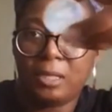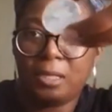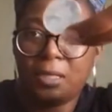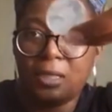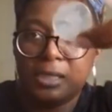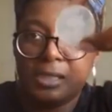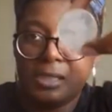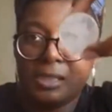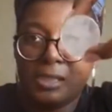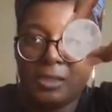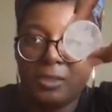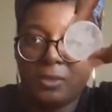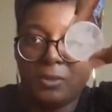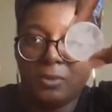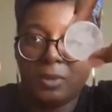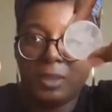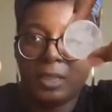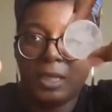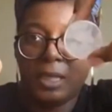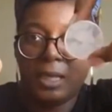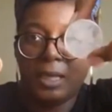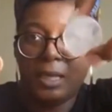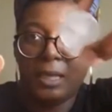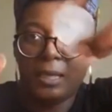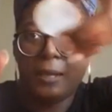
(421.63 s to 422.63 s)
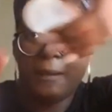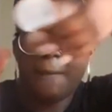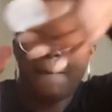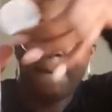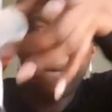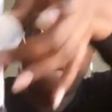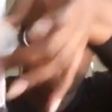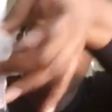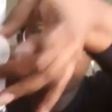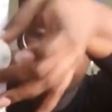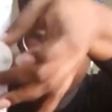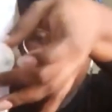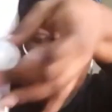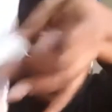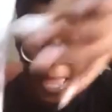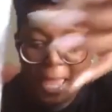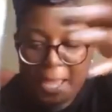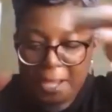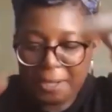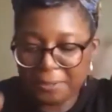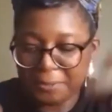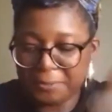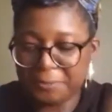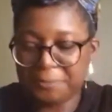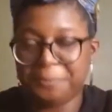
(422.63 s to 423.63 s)
this little thing.
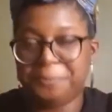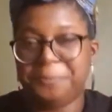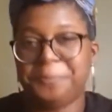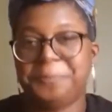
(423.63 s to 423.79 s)
Bow.